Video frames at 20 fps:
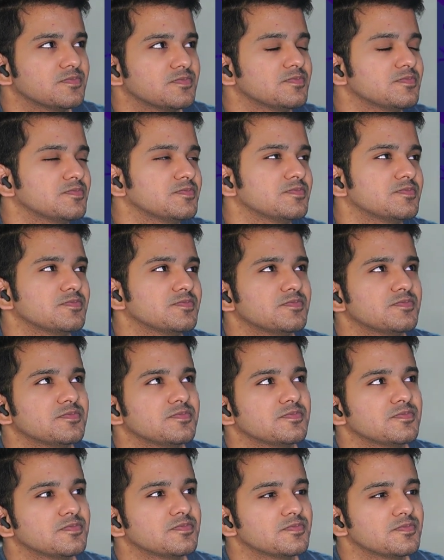It's like the
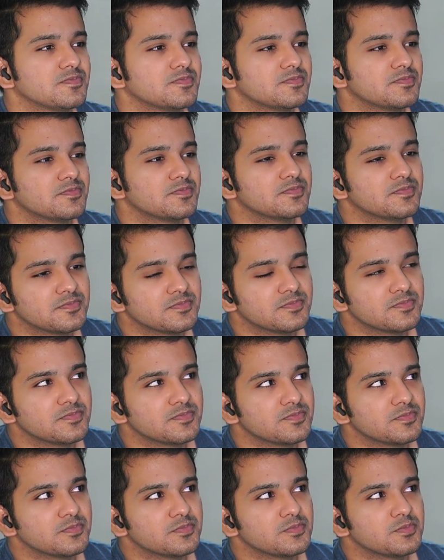surviving rebels
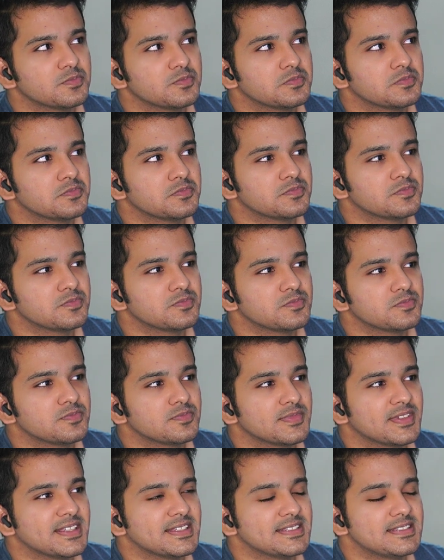that started tumor.
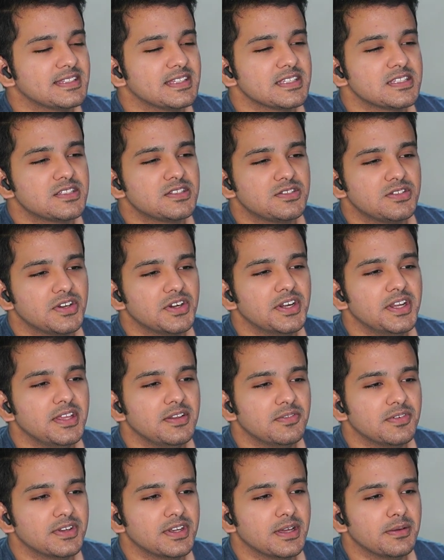See, the
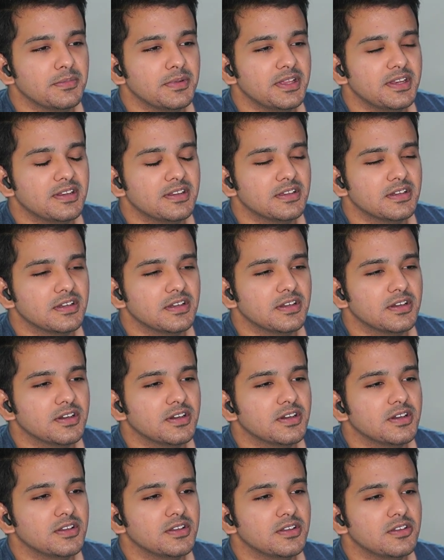sturdy one, I mean,
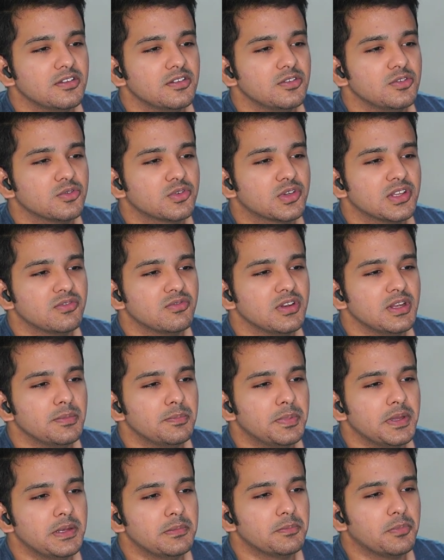uh, you can really
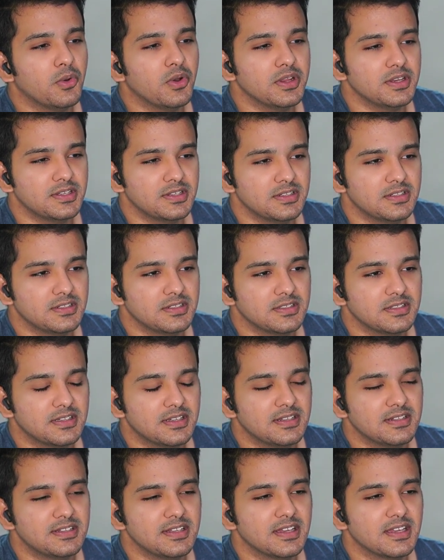pinpoint it
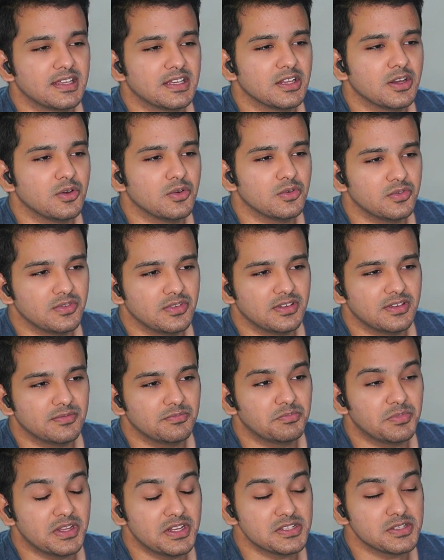and take it out.
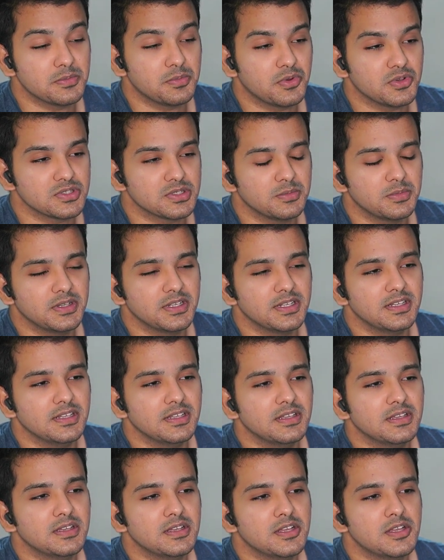That is a
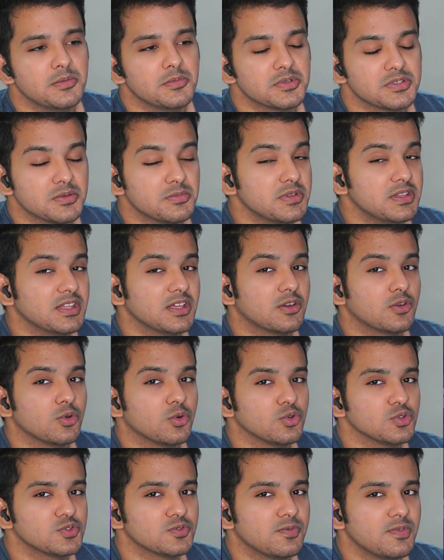possibility. But something that
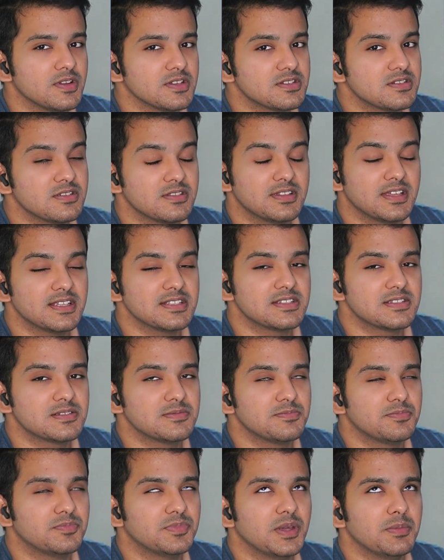grows faster, that's
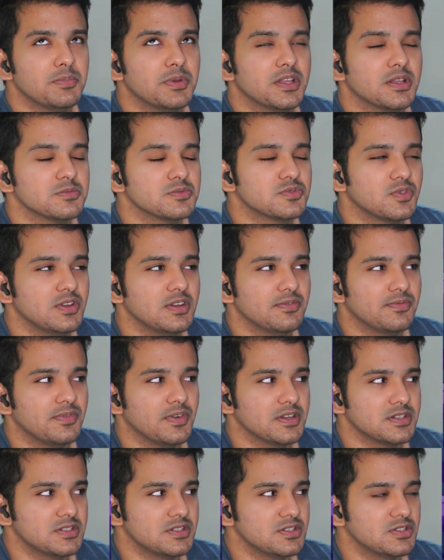that becomes really
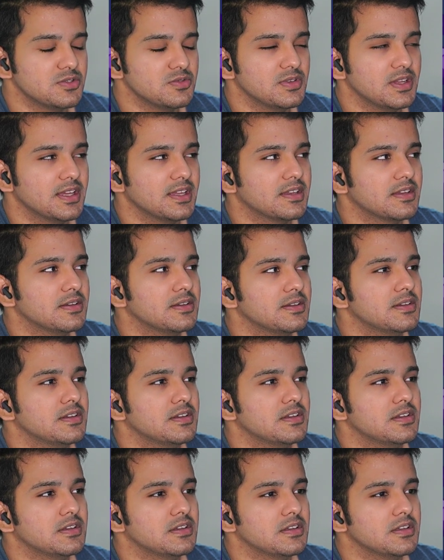fast issue. Like,
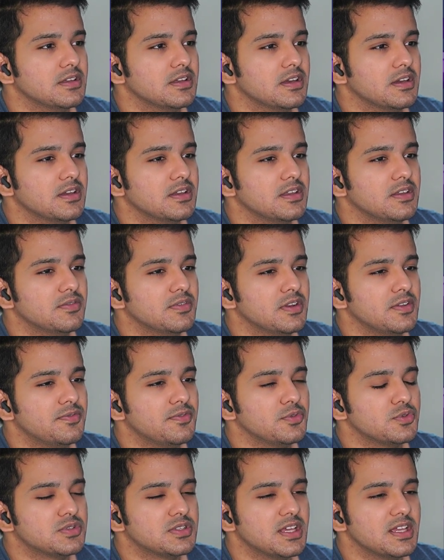yeah, even
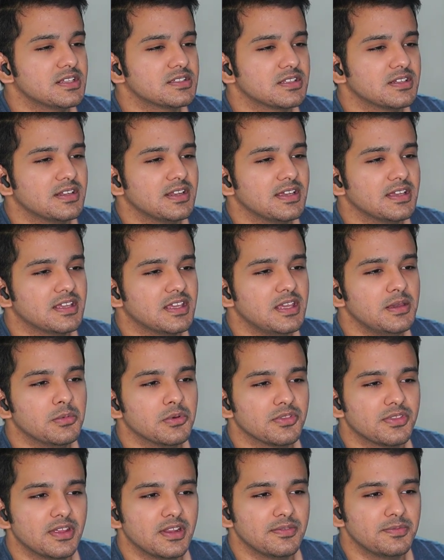if you take something like
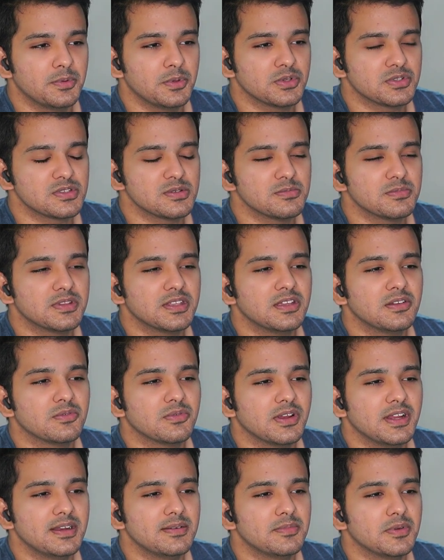chemotherapy or something,
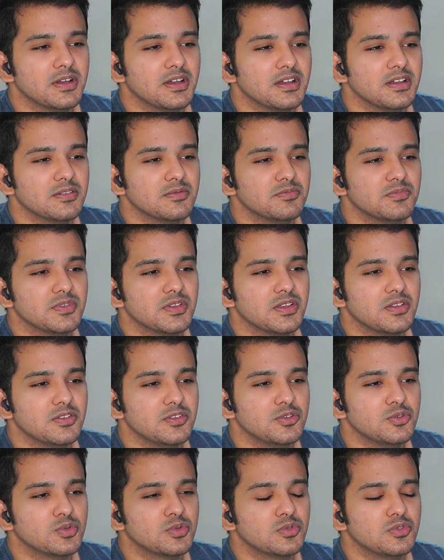right? Uh,
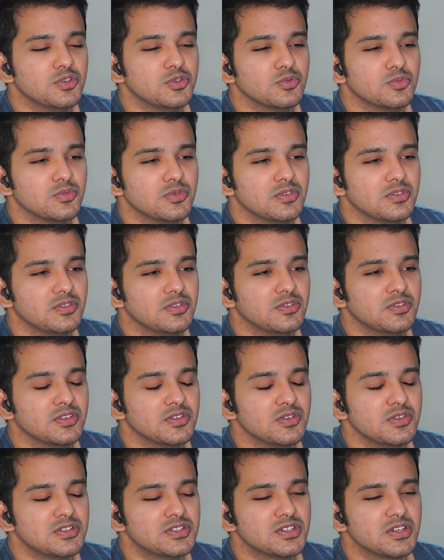you you you
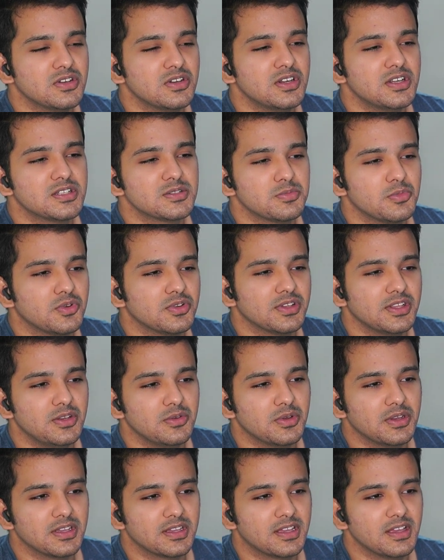know it generates more than
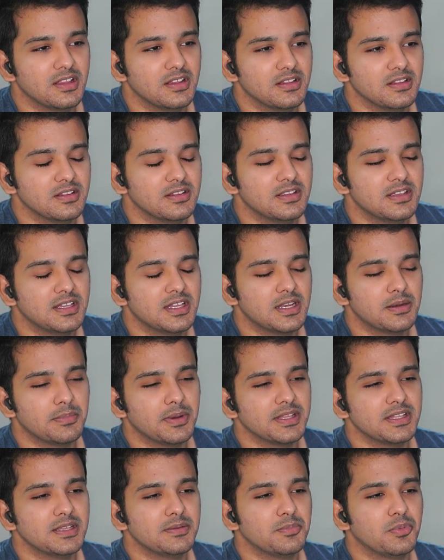you can kill, and
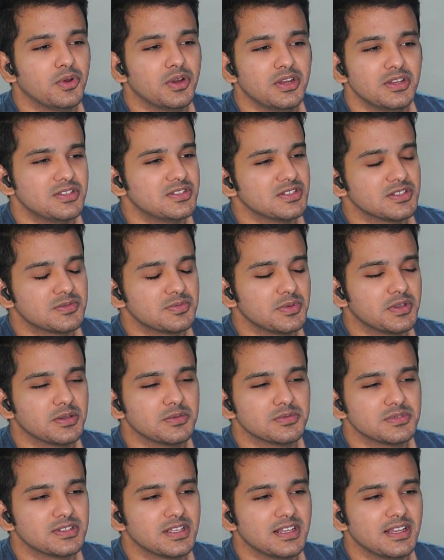by that point it just
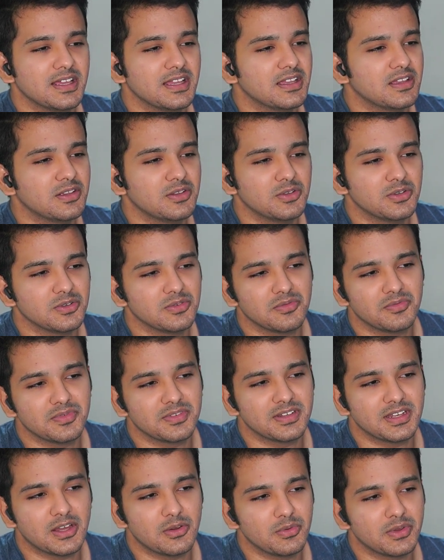becomes that like you know
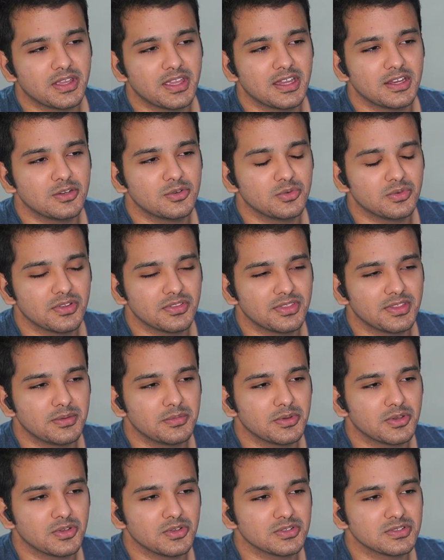now we can't do
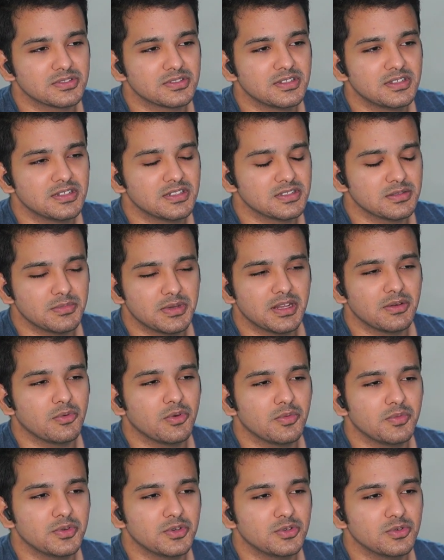nothing because doesn't matter
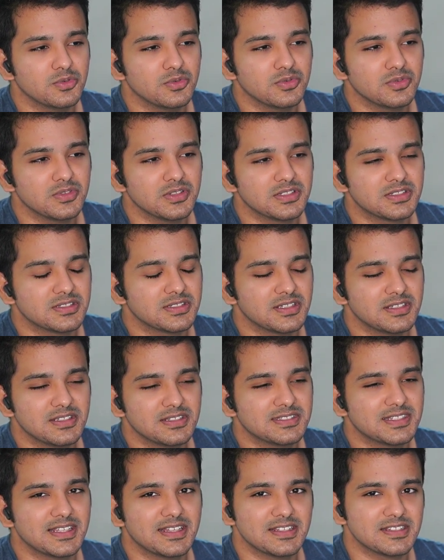what we do. It's
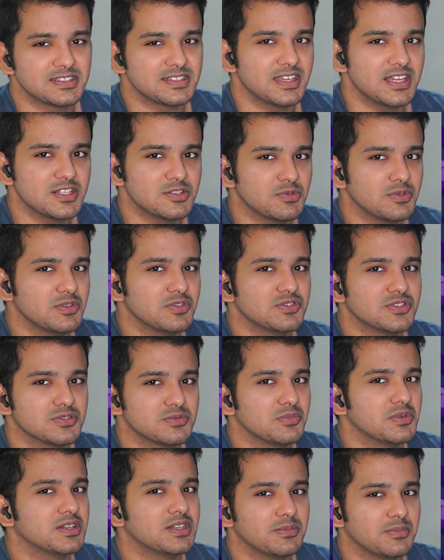it's at a stage where we'll
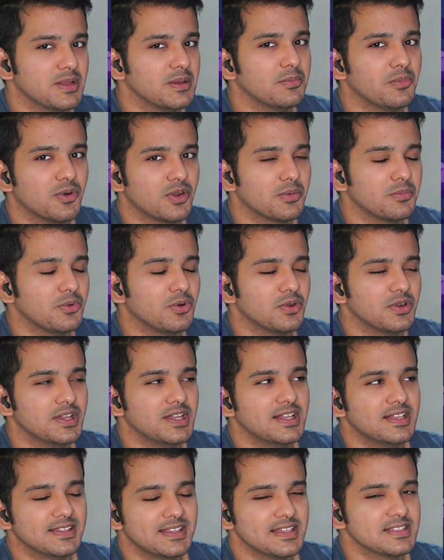just multiply more and more.
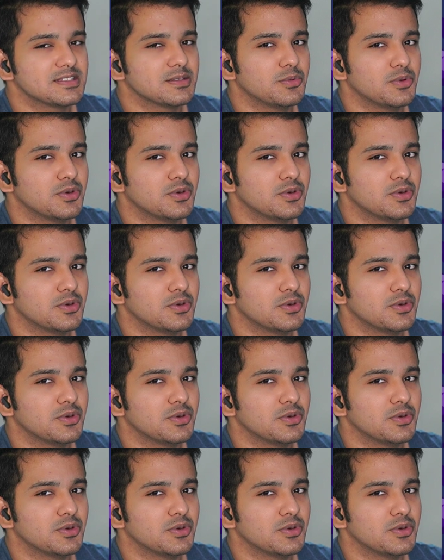That's the